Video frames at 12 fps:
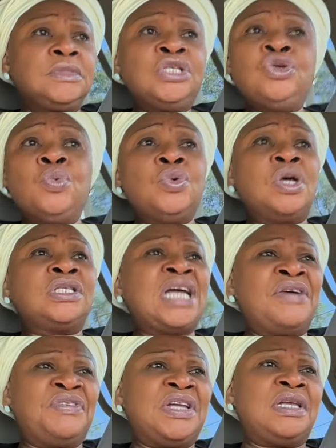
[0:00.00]
you will not
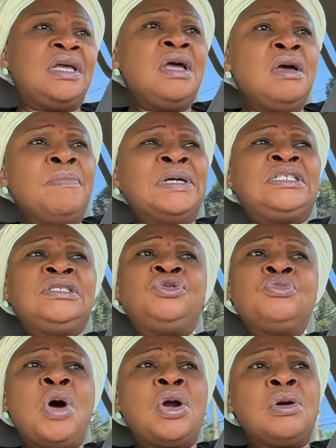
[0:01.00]
have any. But
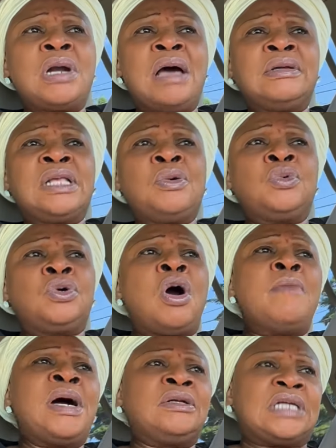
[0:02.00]
tomorrow now, they will
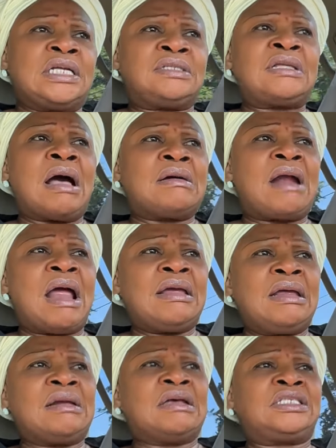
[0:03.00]
come out and start
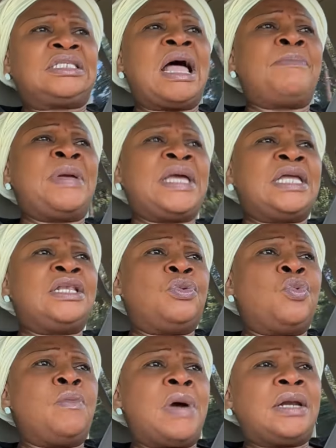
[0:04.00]
crying and start begging the
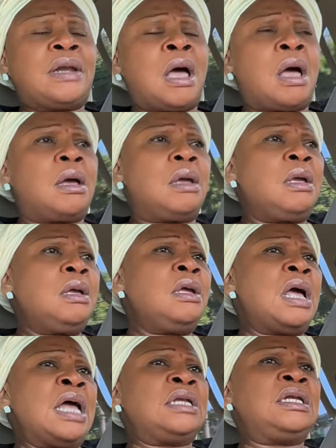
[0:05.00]
woman.
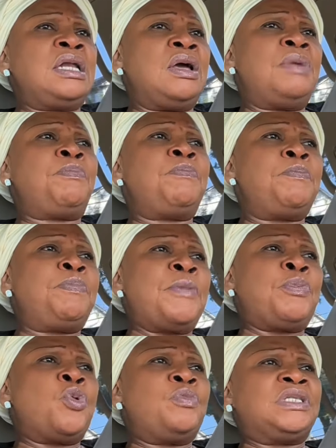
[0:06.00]
And the
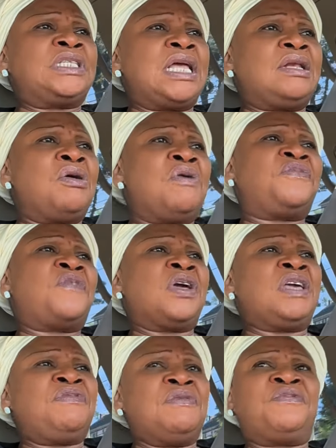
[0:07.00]
people will be saying, oh,
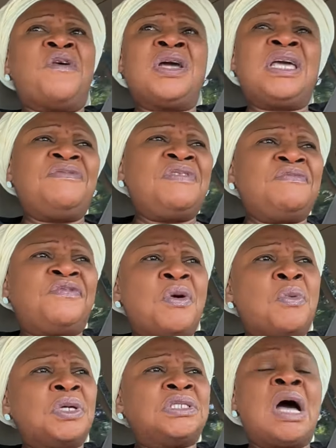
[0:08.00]
forgive him. Forgive him for
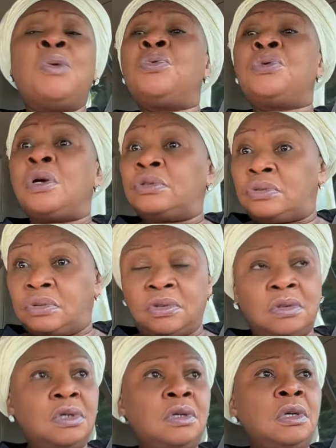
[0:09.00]
what? I will not.
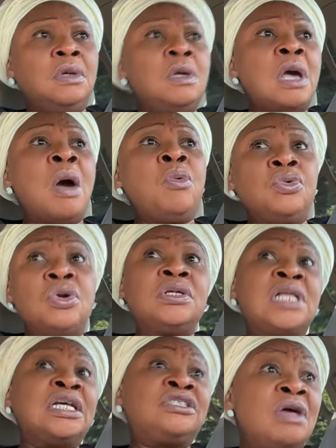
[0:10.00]

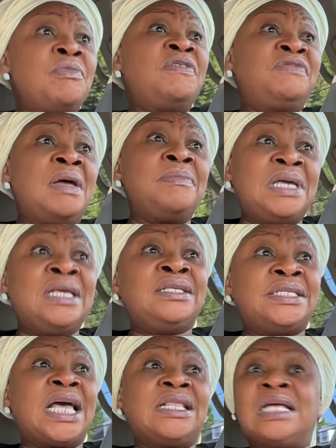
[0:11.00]
There are some of them in
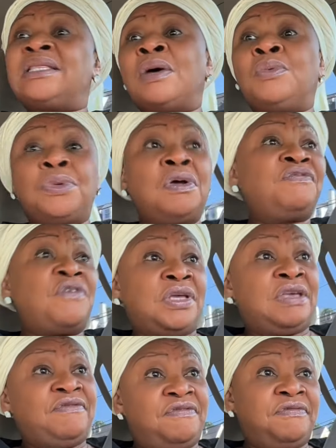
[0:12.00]
there that I will not forgive.